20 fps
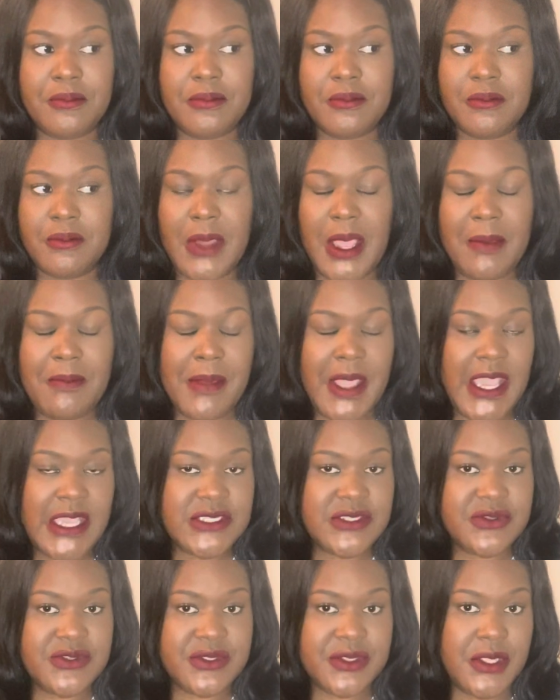my
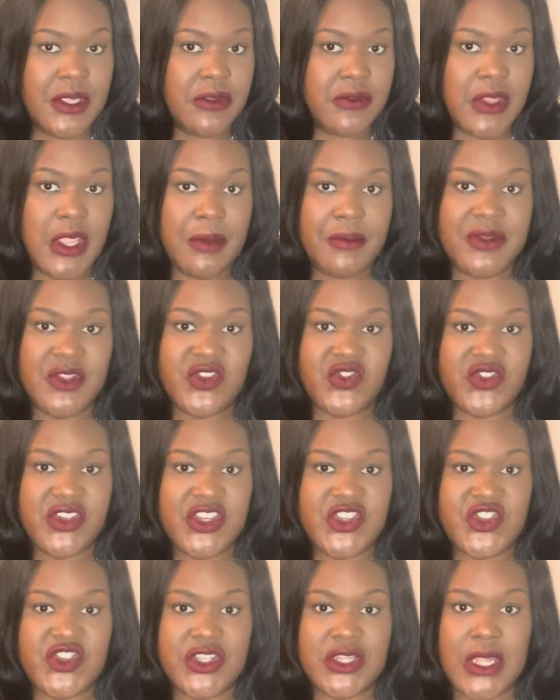master's in healthcare
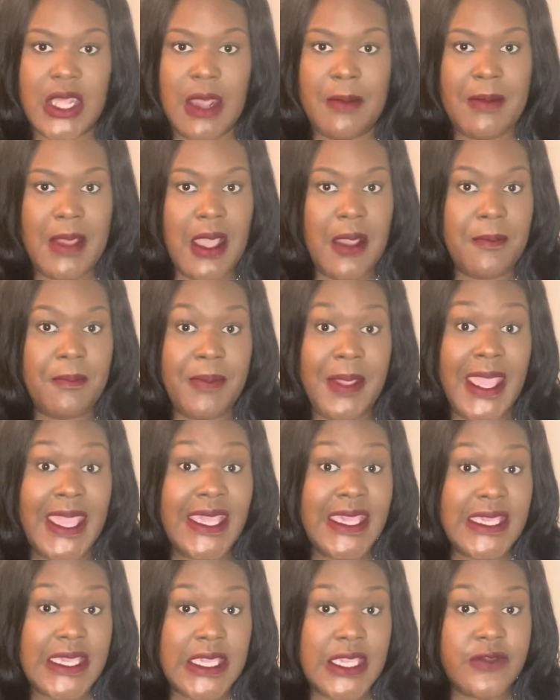administration. I'm not
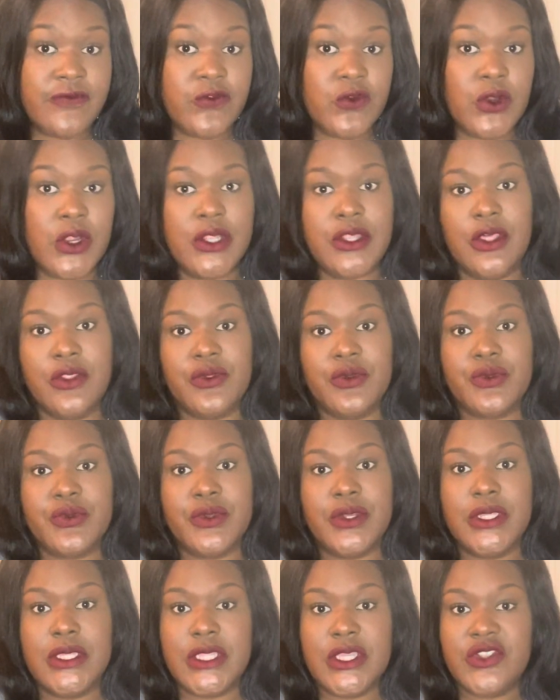paying for another
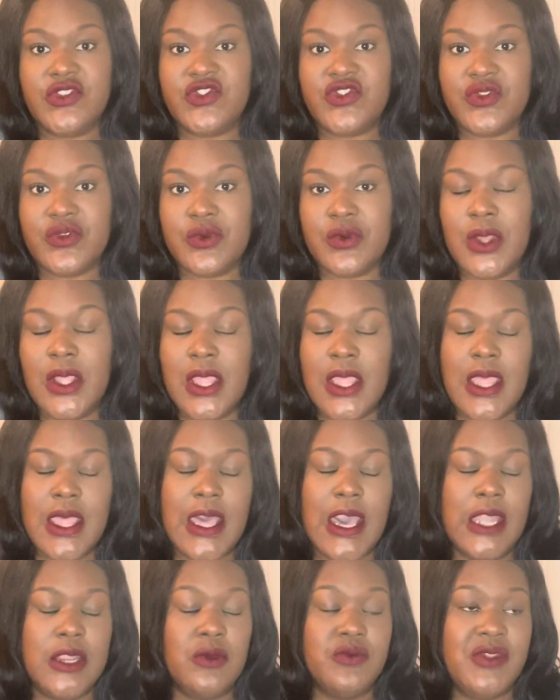credential.
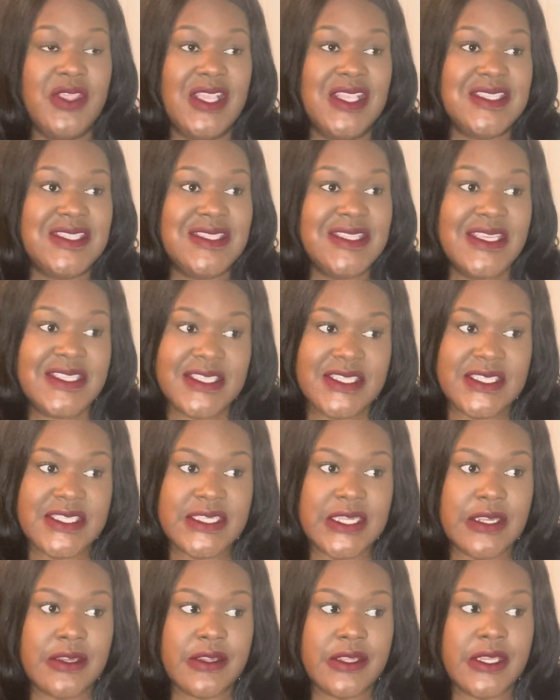I don't think it's
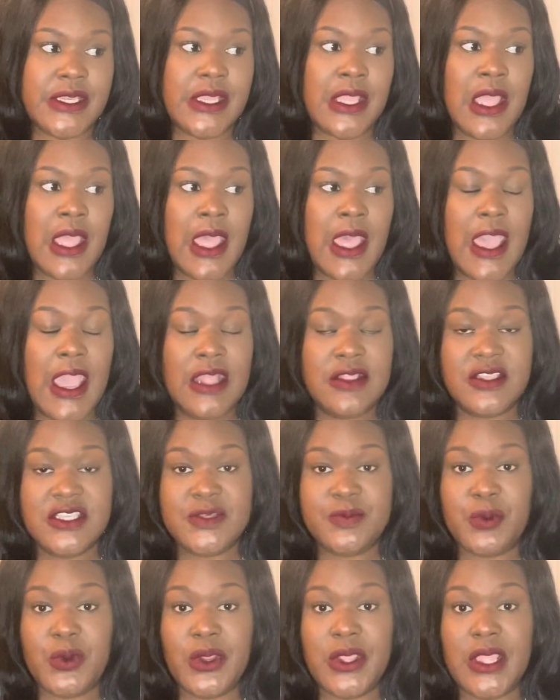necessary. At this
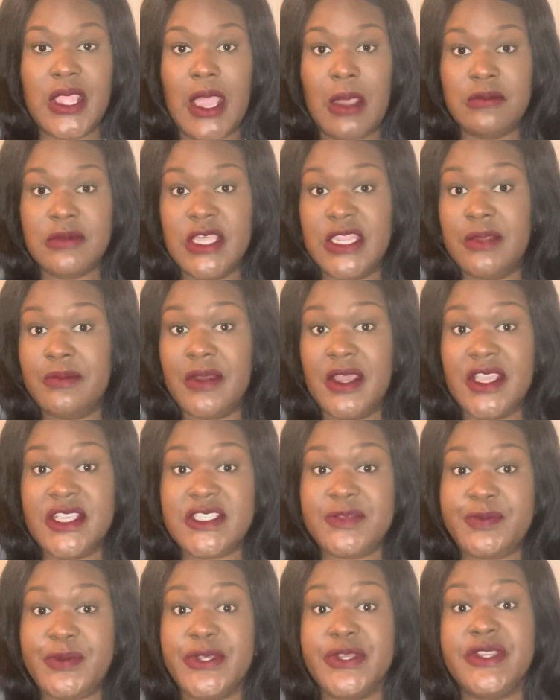point, I'm letting my
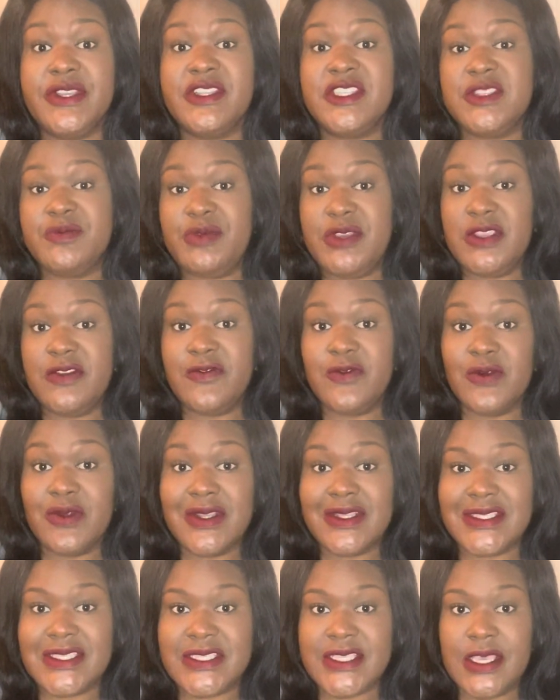experience speak for
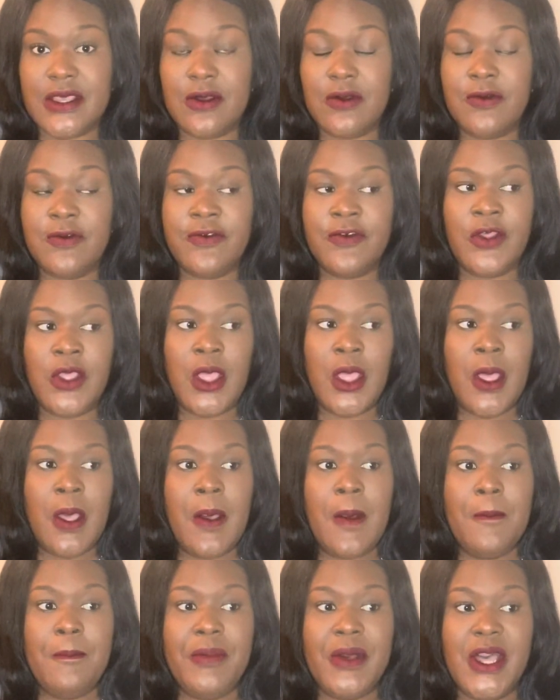itself.
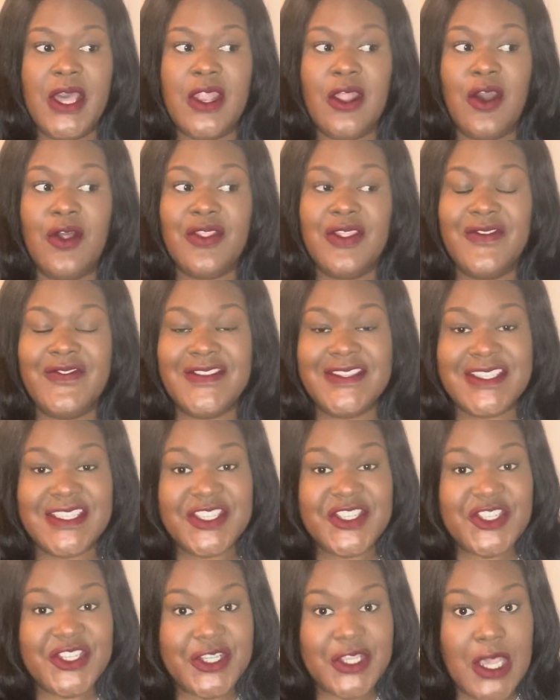But on the
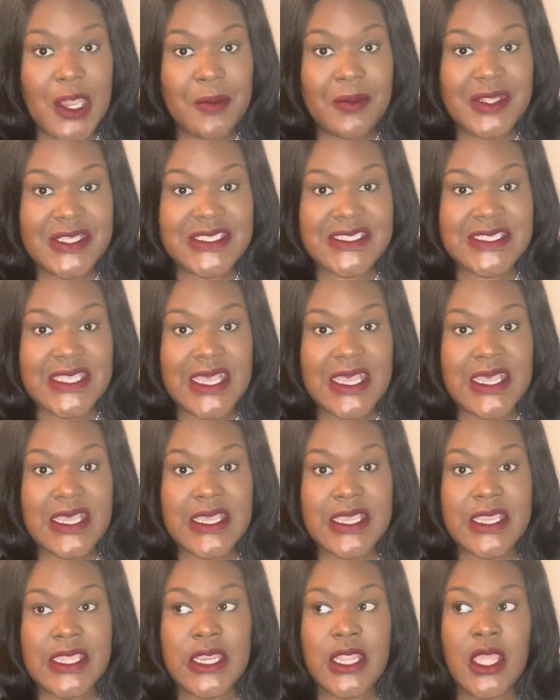physician company
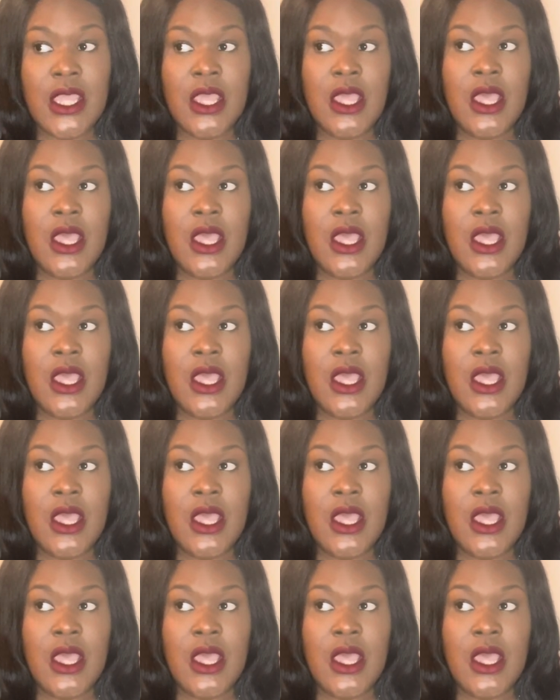side,